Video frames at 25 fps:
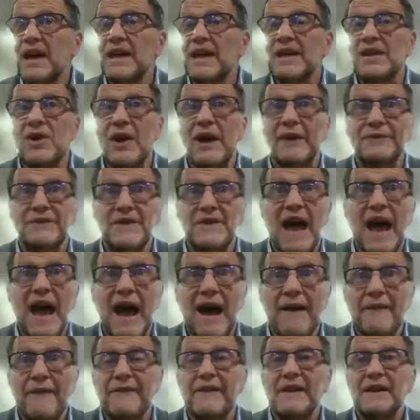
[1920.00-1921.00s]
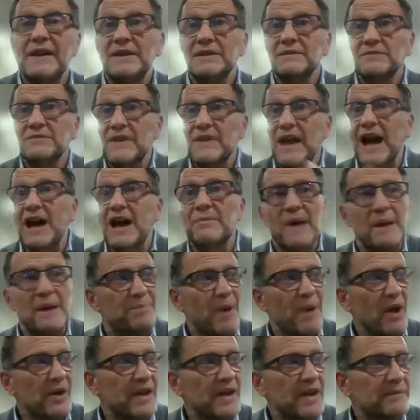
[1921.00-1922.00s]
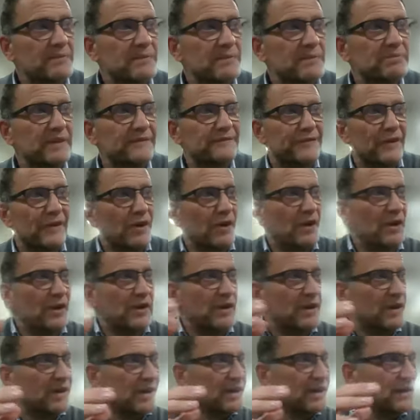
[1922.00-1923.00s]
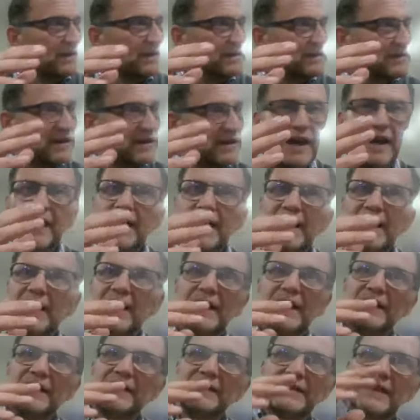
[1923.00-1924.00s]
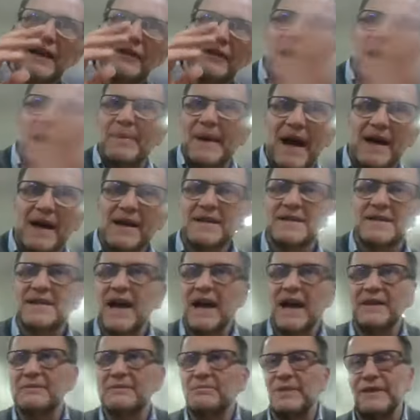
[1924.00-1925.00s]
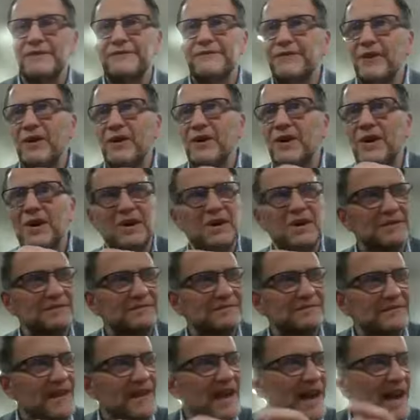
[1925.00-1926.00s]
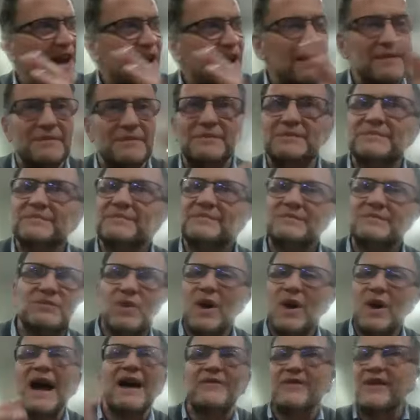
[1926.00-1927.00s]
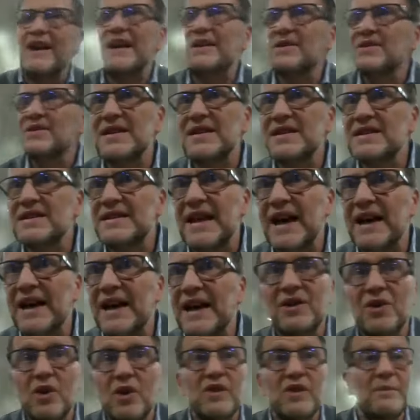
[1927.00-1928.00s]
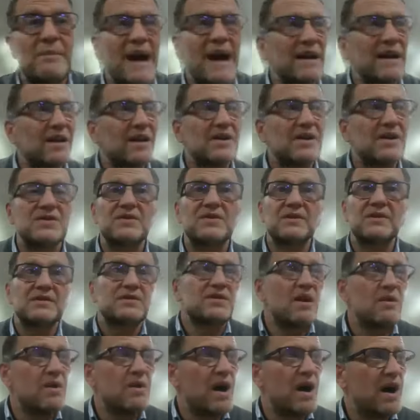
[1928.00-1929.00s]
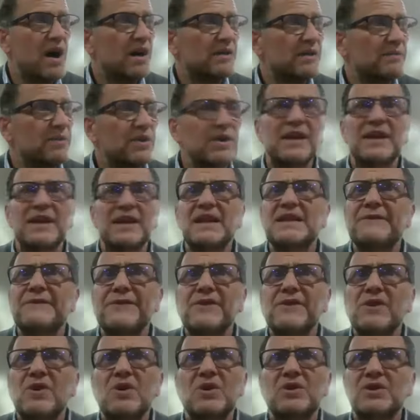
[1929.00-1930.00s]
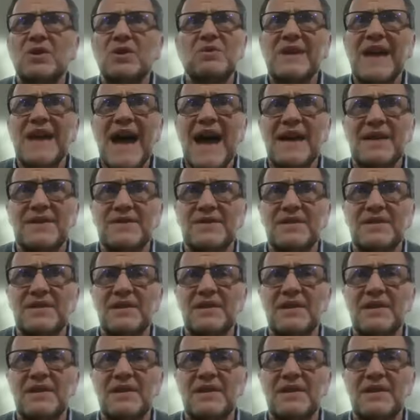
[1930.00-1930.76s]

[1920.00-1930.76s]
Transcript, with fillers: that you have to have Arba Banim before the, the rabbis and before um, whatever else is there and all the makkahs, so what? Put it in a different order, who cares?